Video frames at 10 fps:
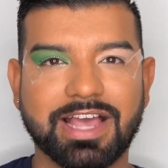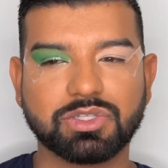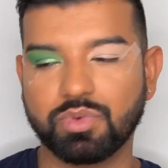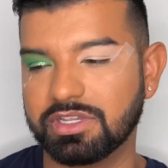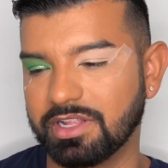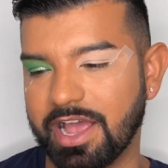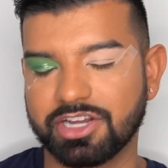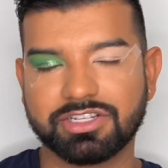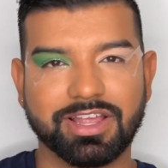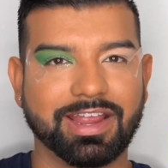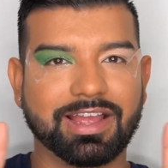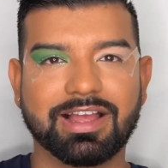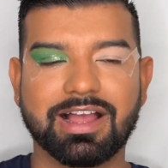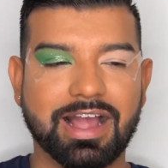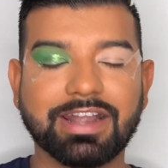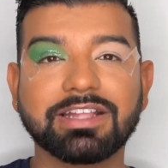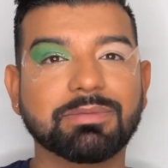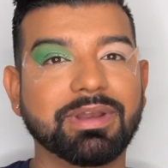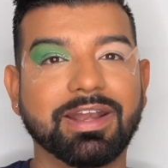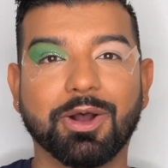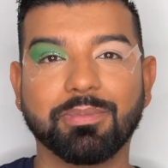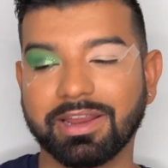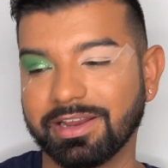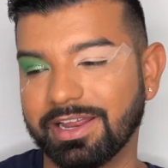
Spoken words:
last week's lash, like, I need somebody to help me.